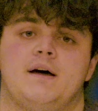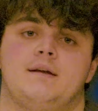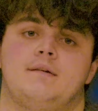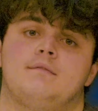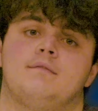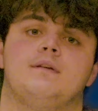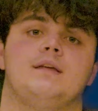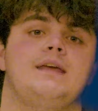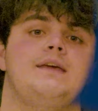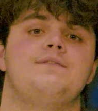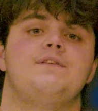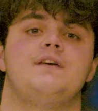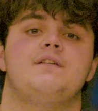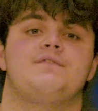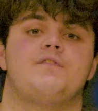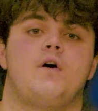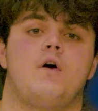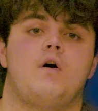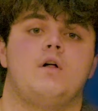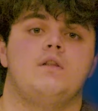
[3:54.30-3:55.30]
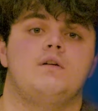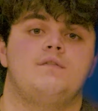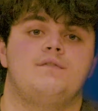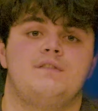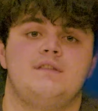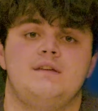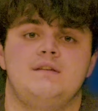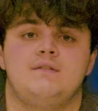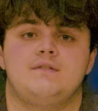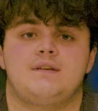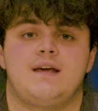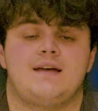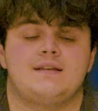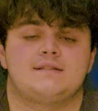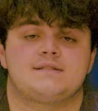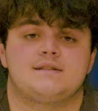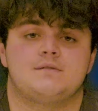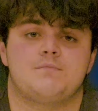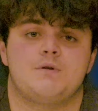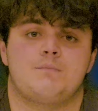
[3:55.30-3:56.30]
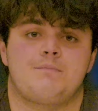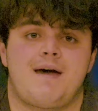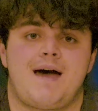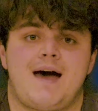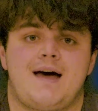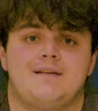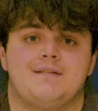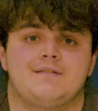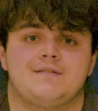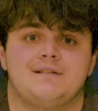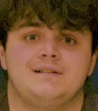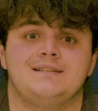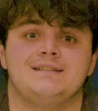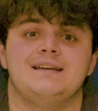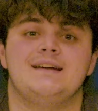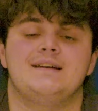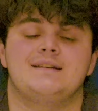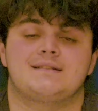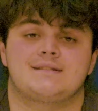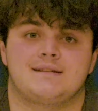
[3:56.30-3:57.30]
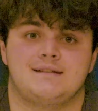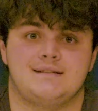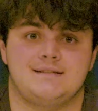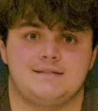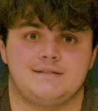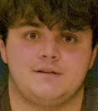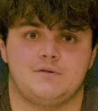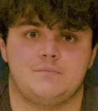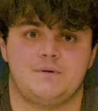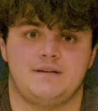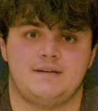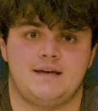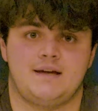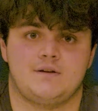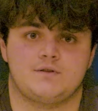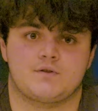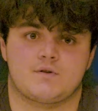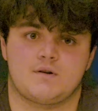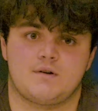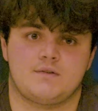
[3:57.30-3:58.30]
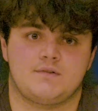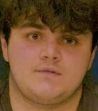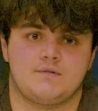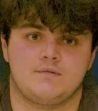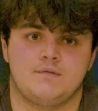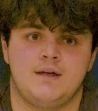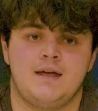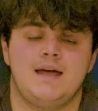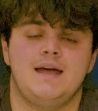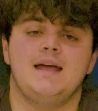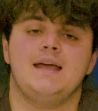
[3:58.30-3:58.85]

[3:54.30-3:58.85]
But even if all of these tests have been passed, links can still be dangerous.